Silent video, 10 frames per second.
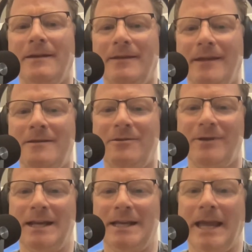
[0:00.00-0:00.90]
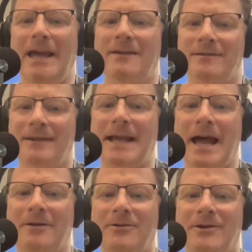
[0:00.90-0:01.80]
this you can take to the
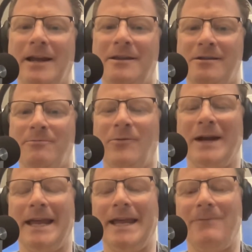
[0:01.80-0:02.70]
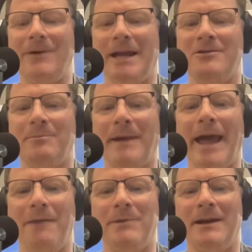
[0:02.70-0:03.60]
doctor, and what ends up
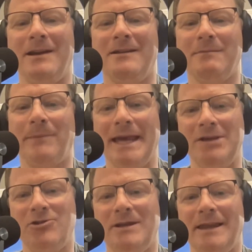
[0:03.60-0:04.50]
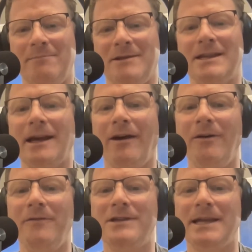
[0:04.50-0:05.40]
happening is a patient
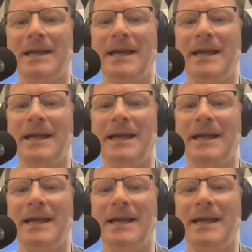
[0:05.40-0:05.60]
themselves